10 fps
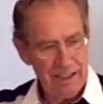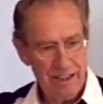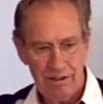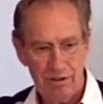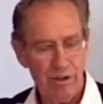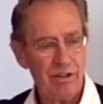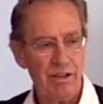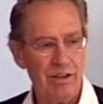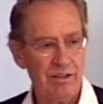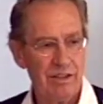No, no.
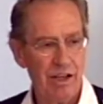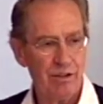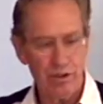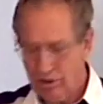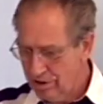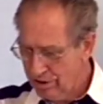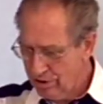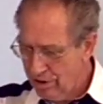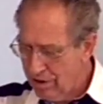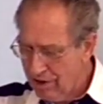Now, those things are
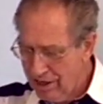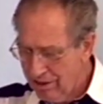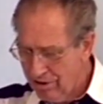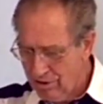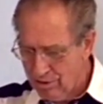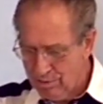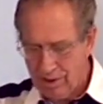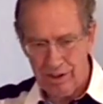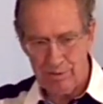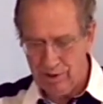all right in their own place,
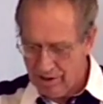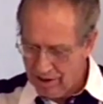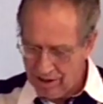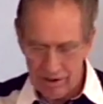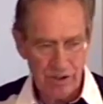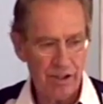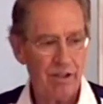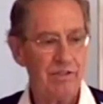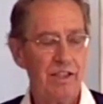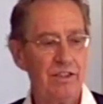but not as
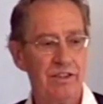salvation